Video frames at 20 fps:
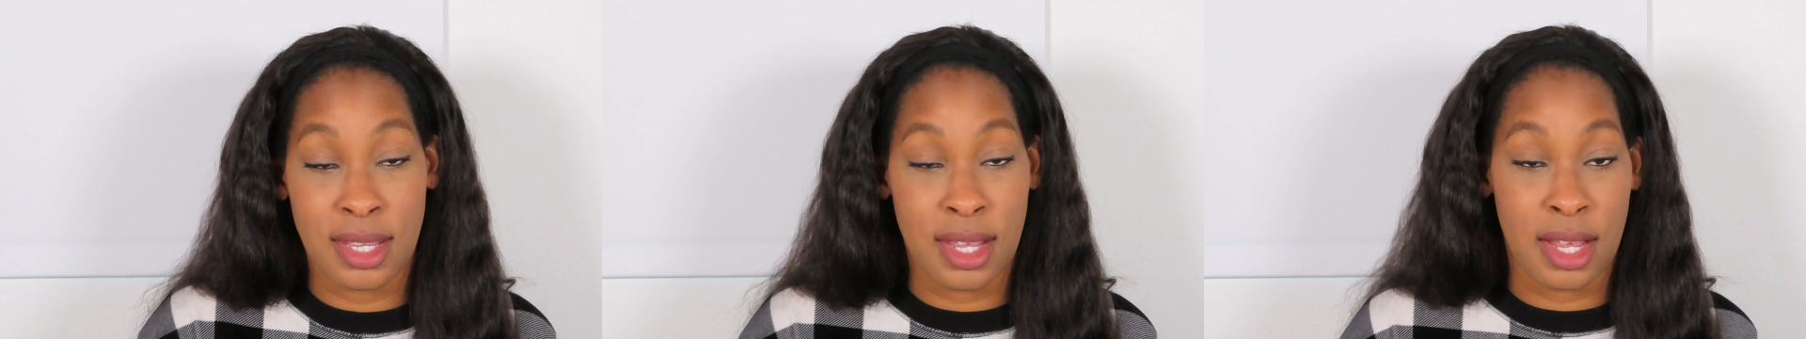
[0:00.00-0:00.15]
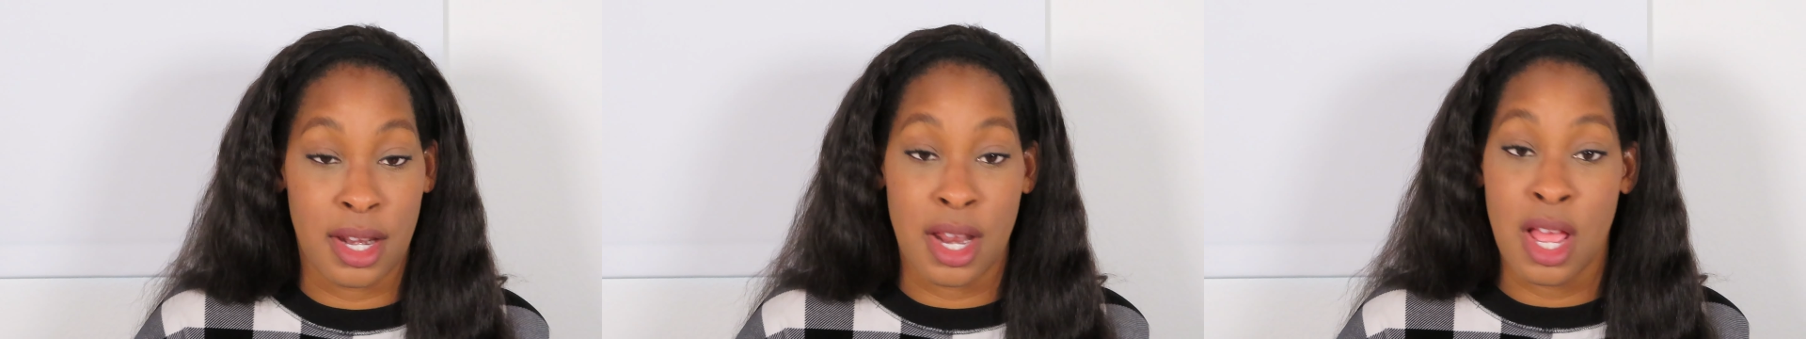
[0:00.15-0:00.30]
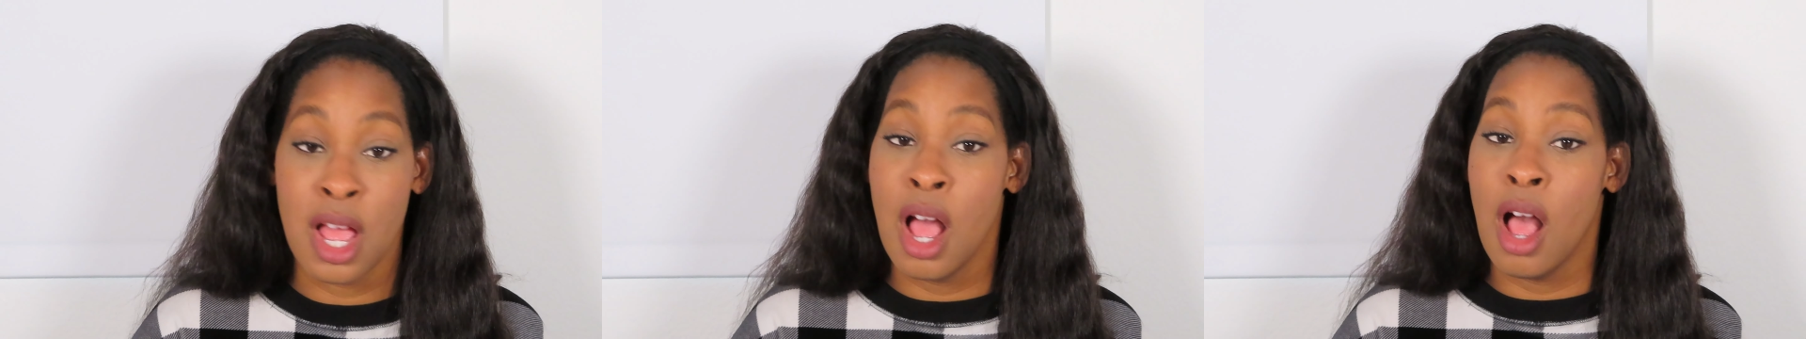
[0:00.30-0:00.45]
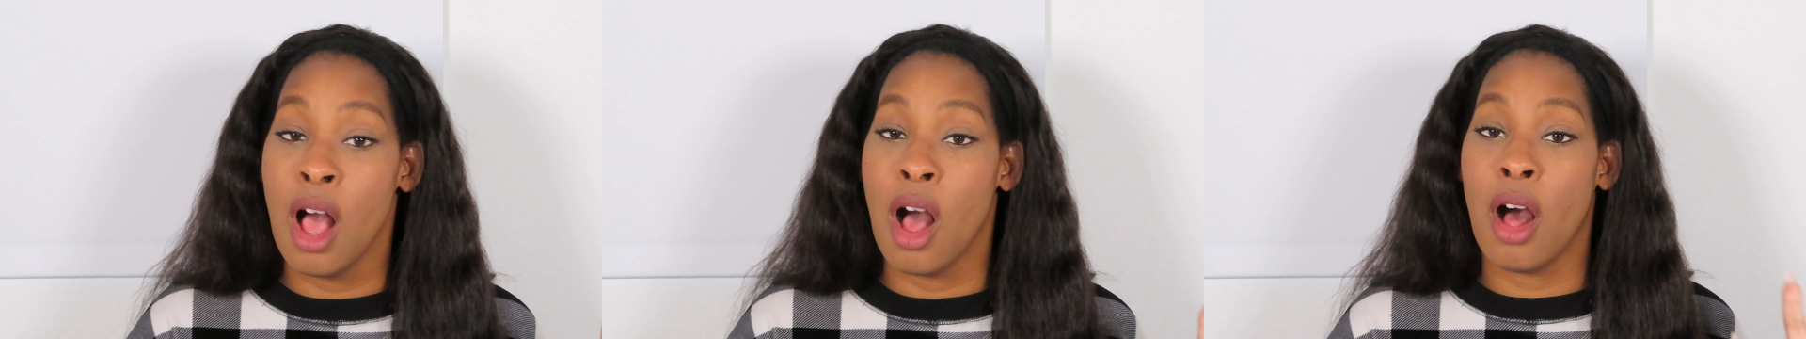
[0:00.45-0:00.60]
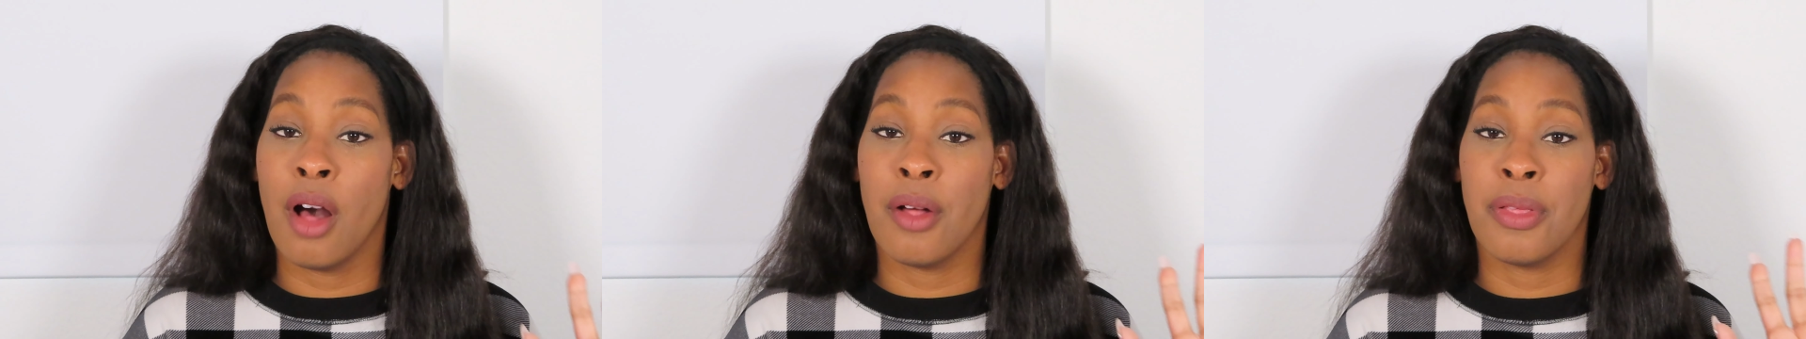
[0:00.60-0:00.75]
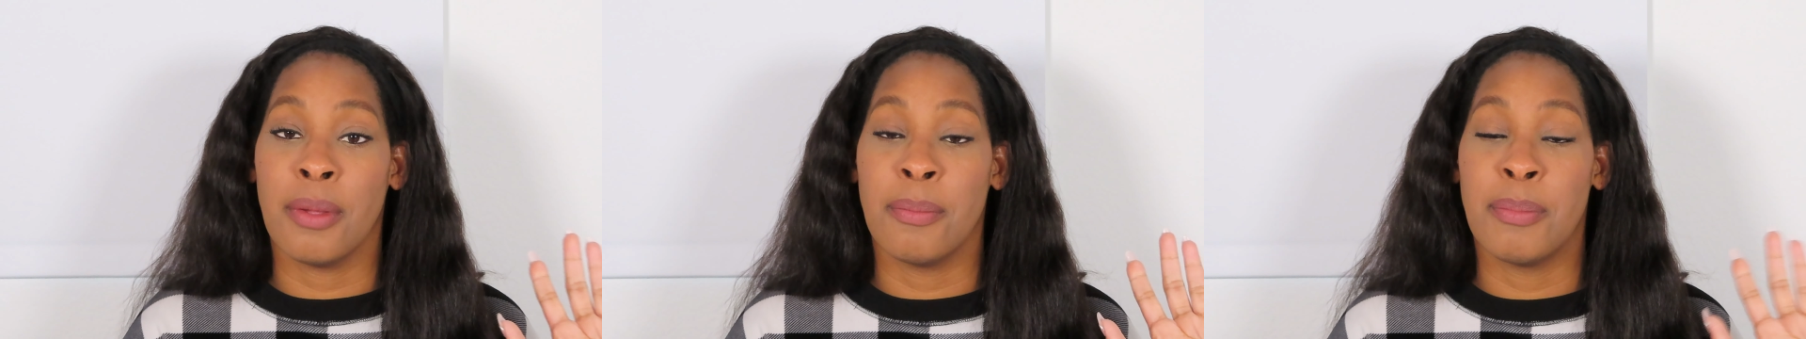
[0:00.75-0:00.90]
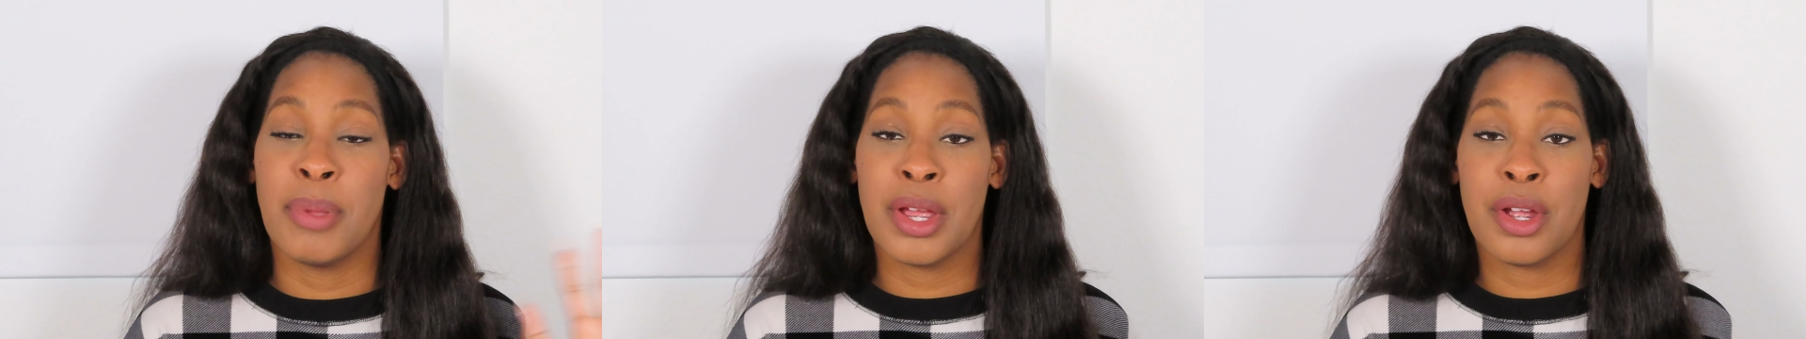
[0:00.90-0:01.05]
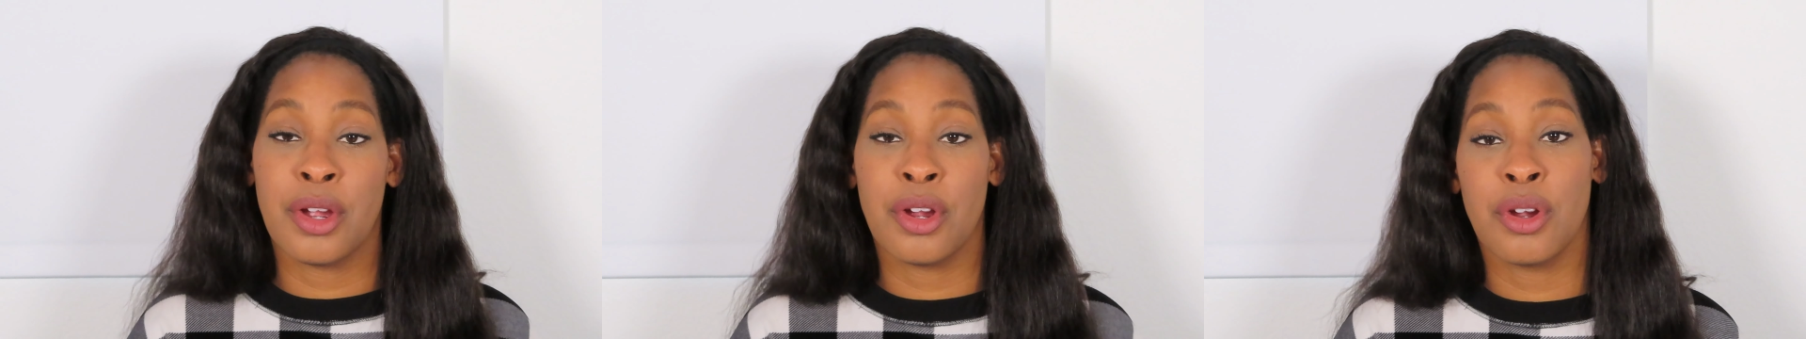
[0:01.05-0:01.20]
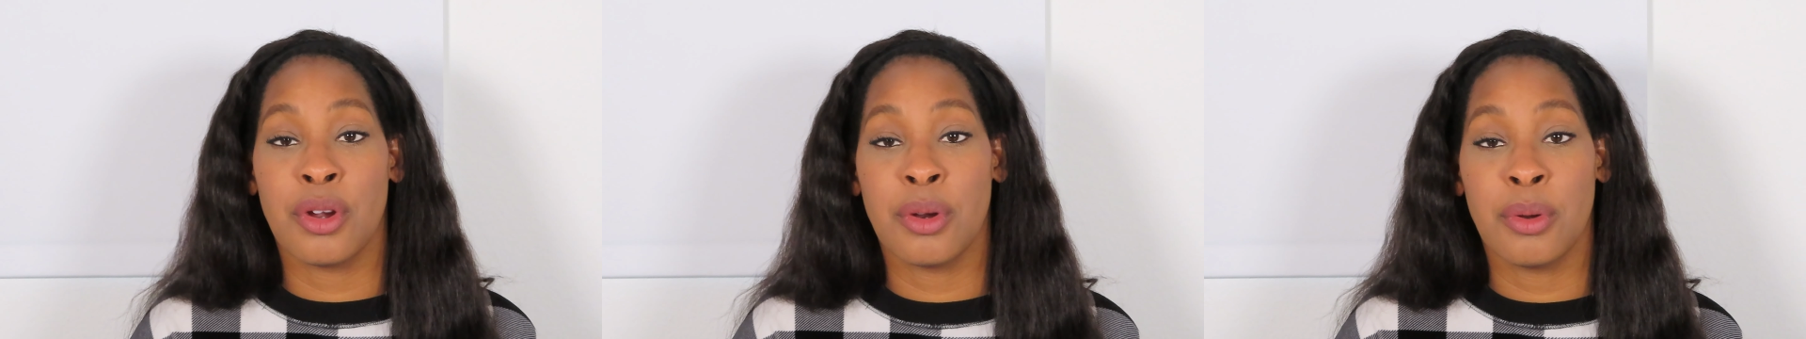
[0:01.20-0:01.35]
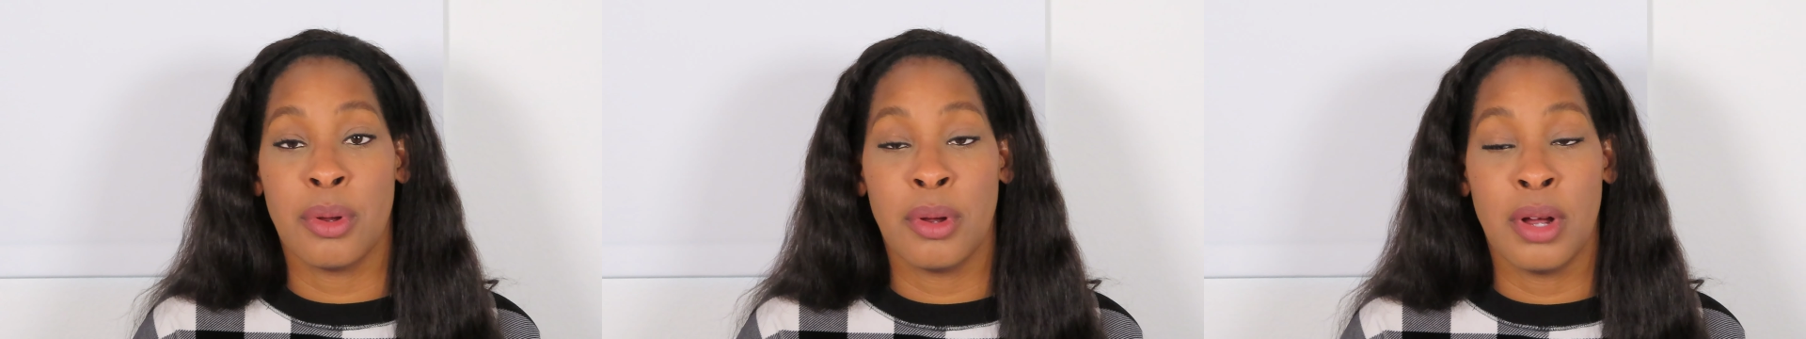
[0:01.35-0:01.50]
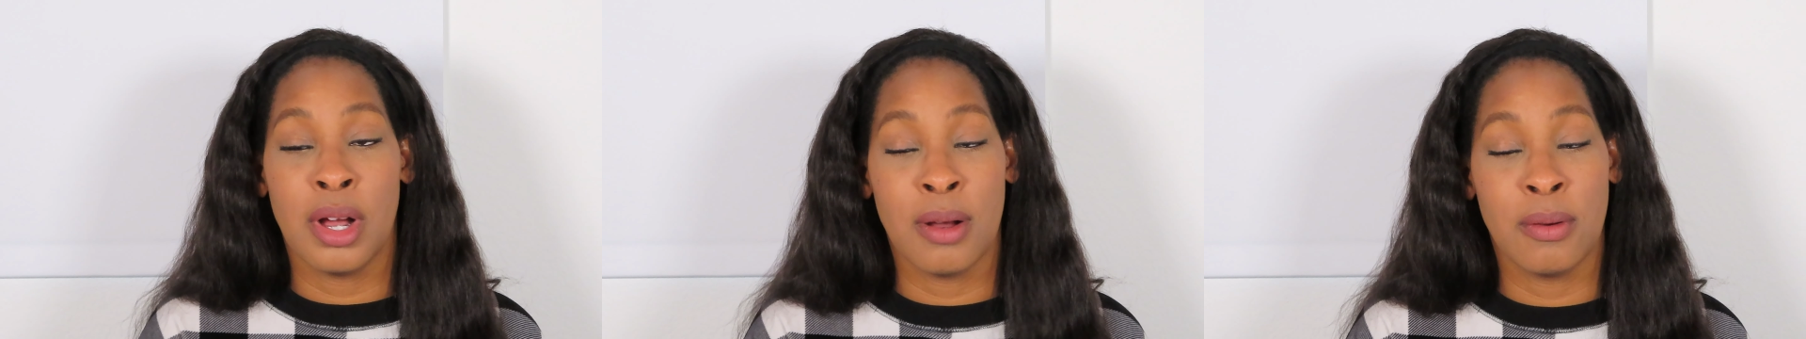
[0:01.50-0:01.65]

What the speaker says: than all the bigger,